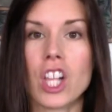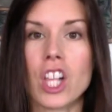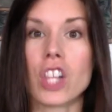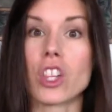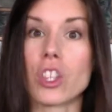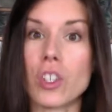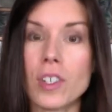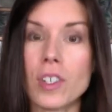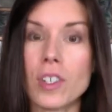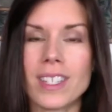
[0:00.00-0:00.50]

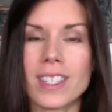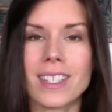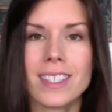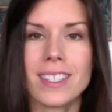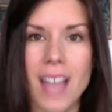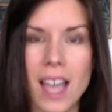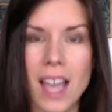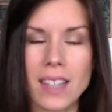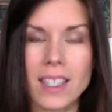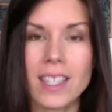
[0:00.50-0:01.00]
looks
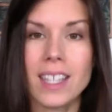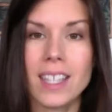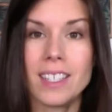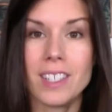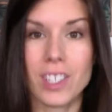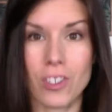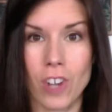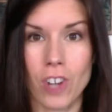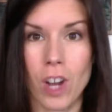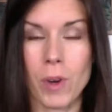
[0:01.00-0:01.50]
exactly like a
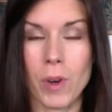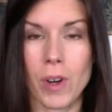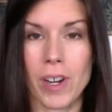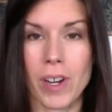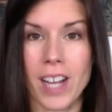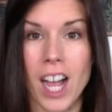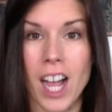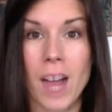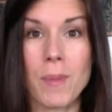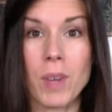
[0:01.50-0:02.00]

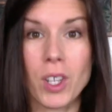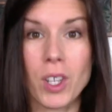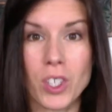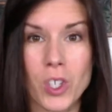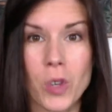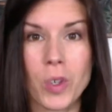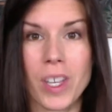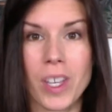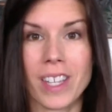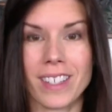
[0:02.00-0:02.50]
strawberry. I'm not
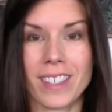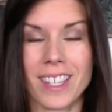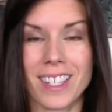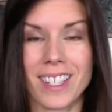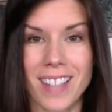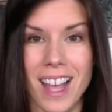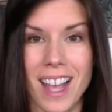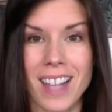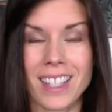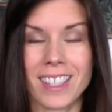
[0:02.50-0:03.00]
joking,
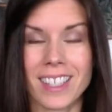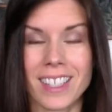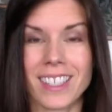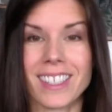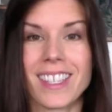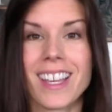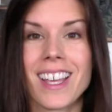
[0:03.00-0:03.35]
exactly.